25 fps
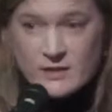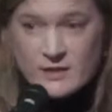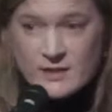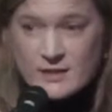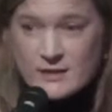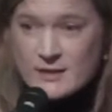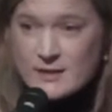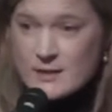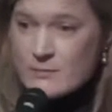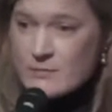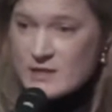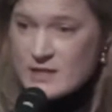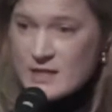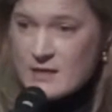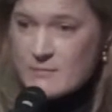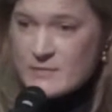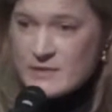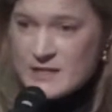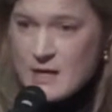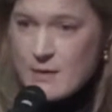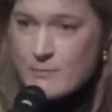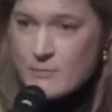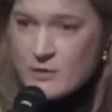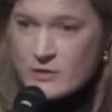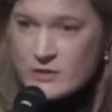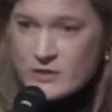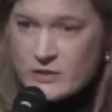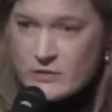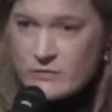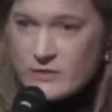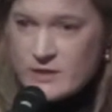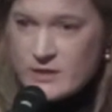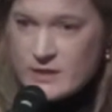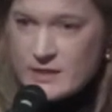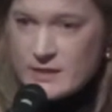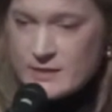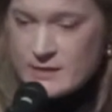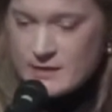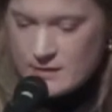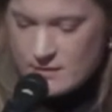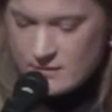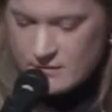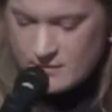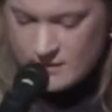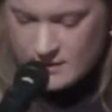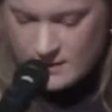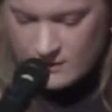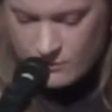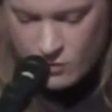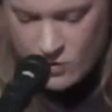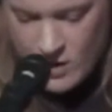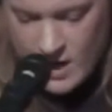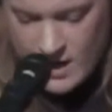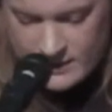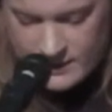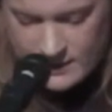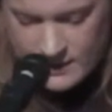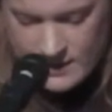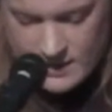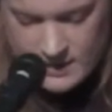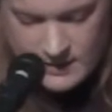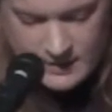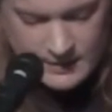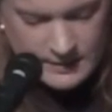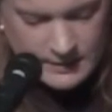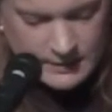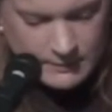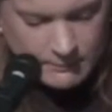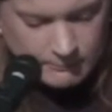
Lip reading: and sometimes opportunities in this process.